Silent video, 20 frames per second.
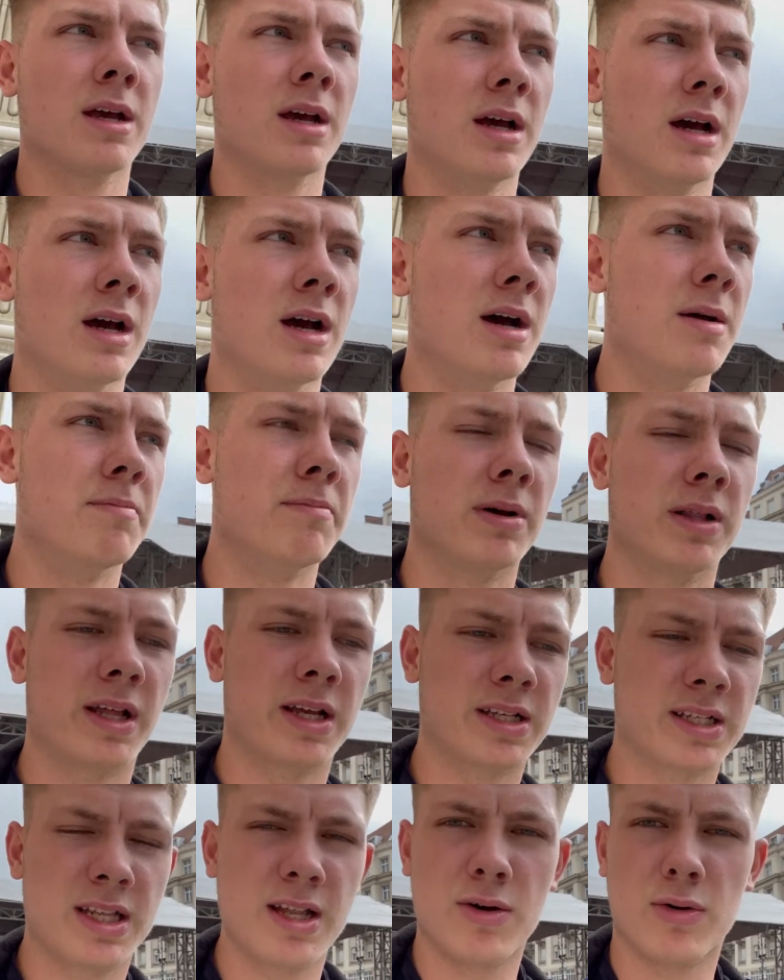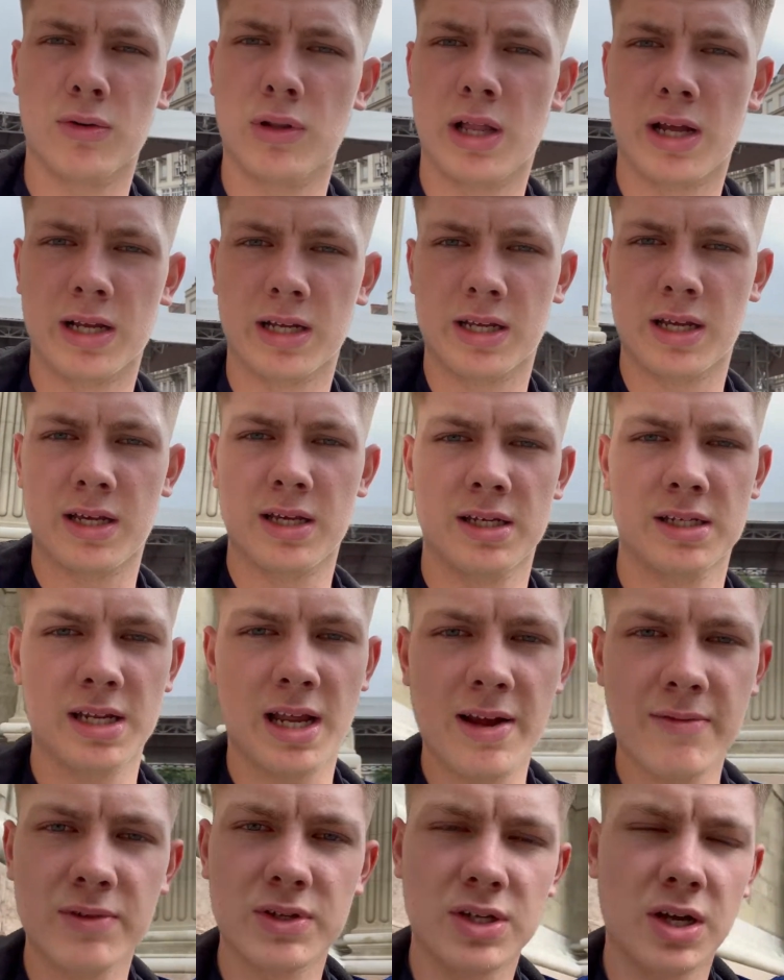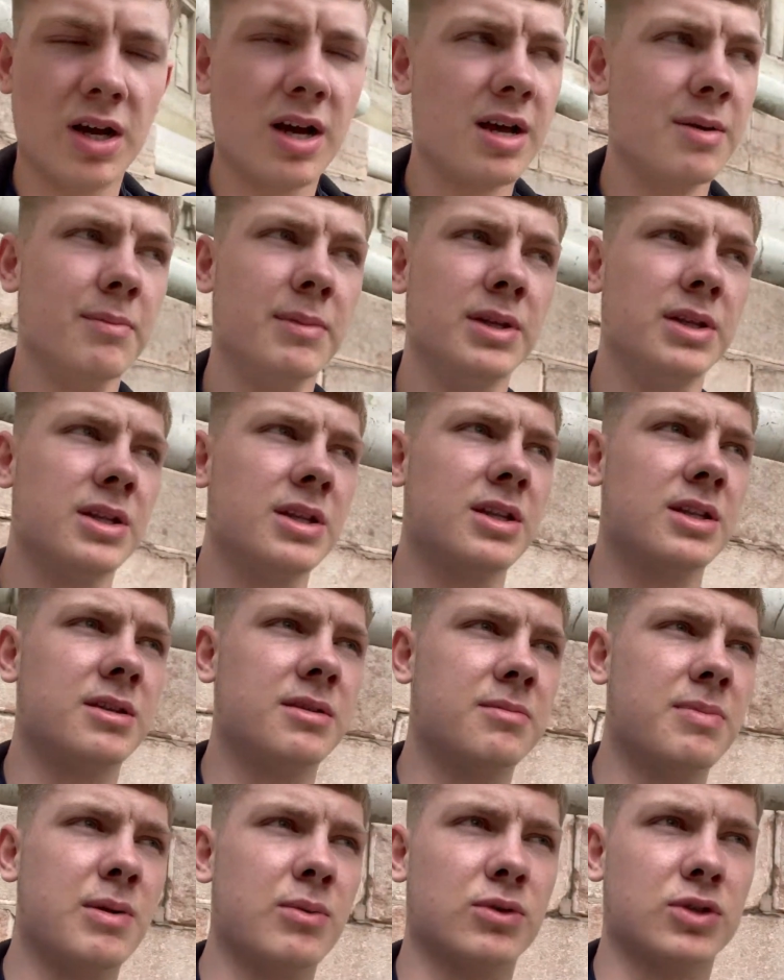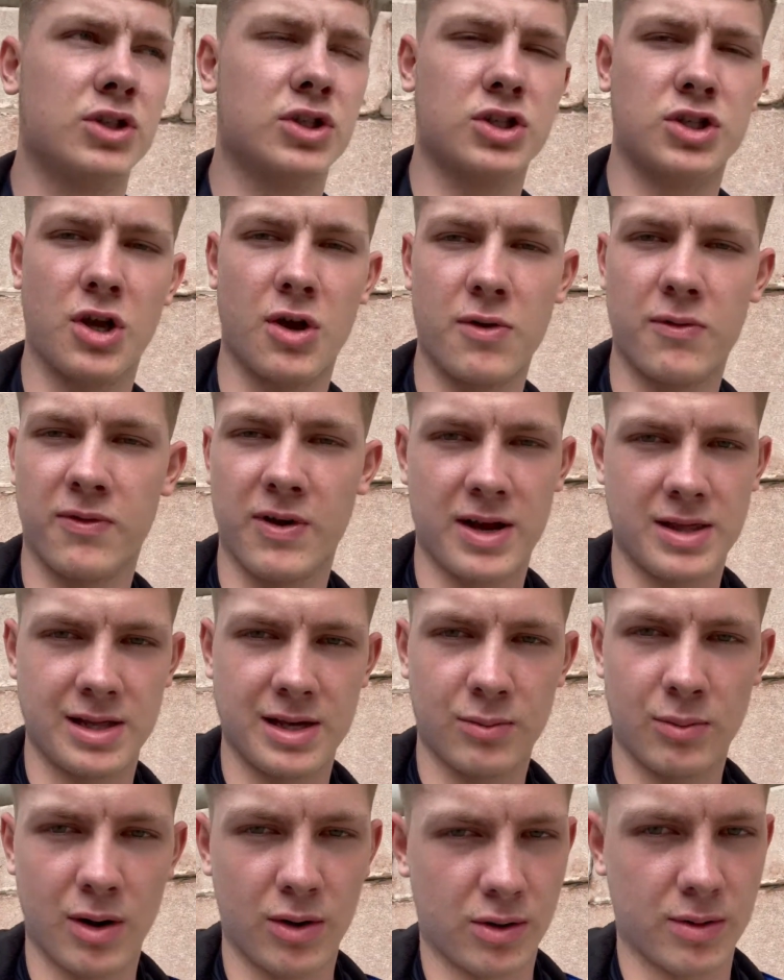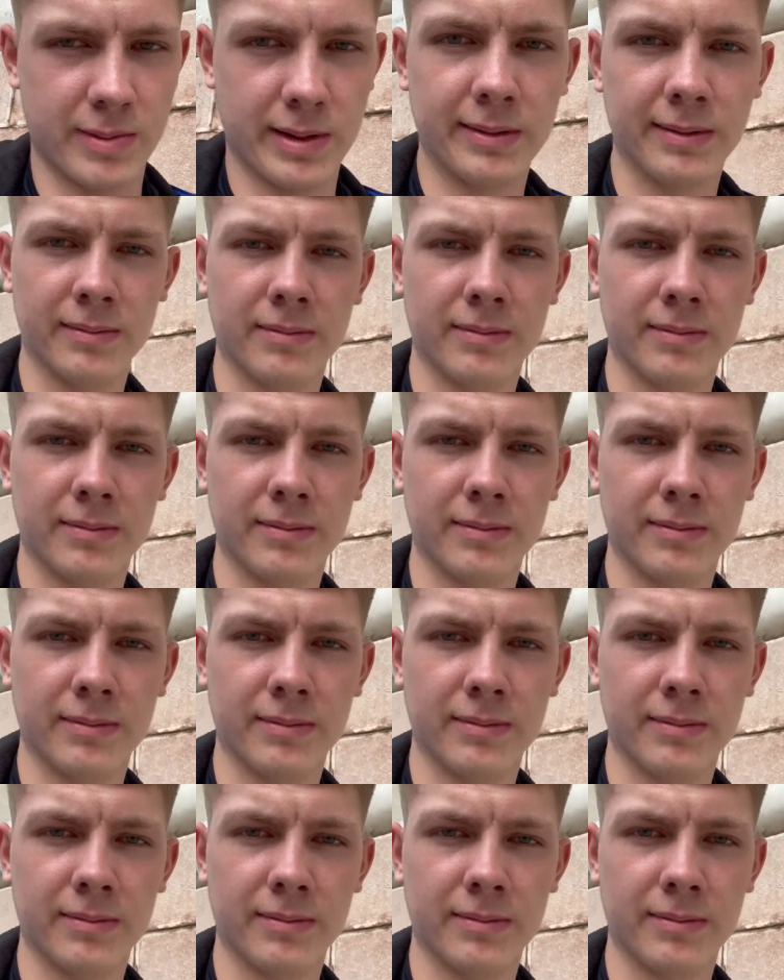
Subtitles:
but like still, like every time people are just so friendly and welcoming.